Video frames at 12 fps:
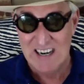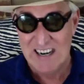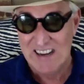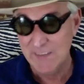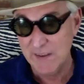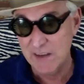
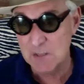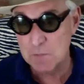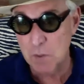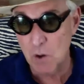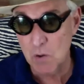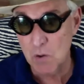and they
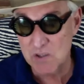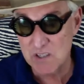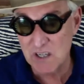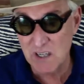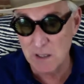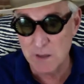
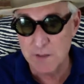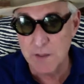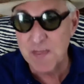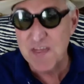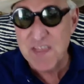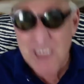expose
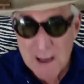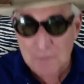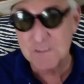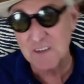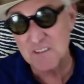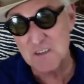the
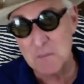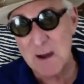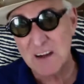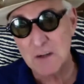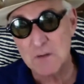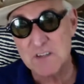theft of
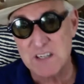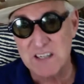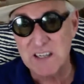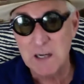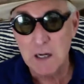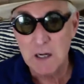
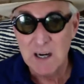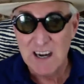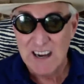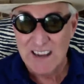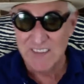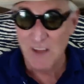democracy
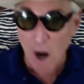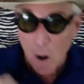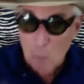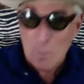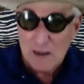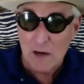and the
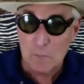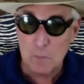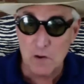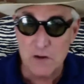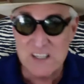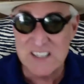humping
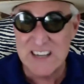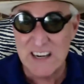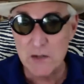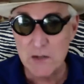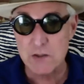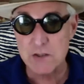of Bernie
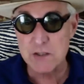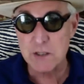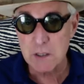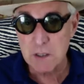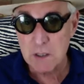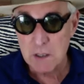Sanders.